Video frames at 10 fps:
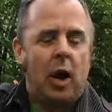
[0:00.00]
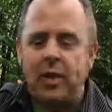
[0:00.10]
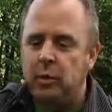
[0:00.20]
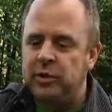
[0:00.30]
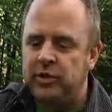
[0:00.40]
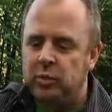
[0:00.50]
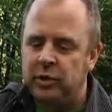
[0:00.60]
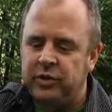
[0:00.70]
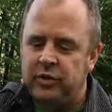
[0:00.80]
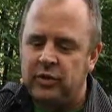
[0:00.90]
I think which is
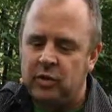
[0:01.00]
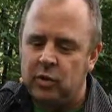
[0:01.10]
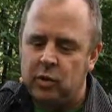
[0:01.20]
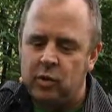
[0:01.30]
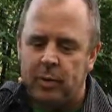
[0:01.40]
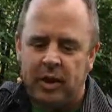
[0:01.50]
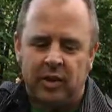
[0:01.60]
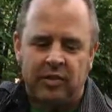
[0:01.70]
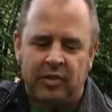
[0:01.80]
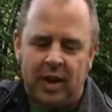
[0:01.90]
which is cool
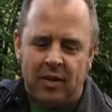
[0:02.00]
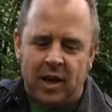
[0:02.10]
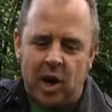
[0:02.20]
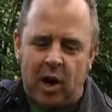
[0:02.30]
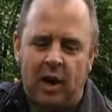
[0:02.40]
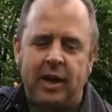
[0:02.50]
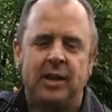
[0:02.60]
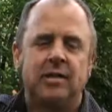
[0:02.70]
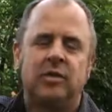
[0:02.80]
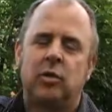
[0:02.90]
because then the
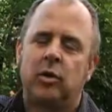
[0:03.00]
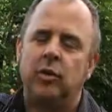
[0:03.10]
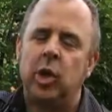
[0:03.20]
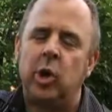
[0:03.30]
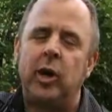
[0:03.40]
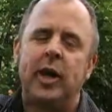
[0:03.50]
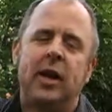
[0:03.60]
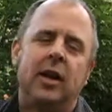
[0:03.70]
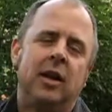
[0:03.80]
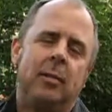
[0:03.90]
audience is sort of
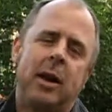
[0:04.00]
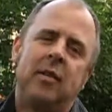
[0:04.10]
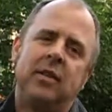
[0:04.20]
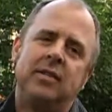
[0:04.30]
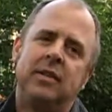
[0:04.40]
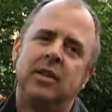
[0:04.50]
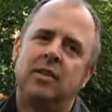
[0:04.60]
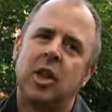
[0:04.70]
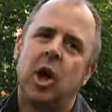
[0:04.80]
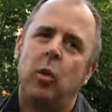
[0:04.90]
learning about these things
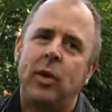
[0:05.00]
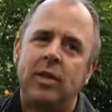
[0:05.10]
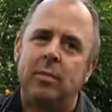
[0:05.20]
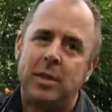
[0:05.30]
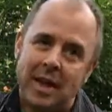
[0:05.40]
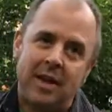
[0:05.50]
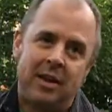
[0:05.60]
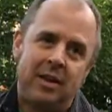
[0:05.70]
along with me.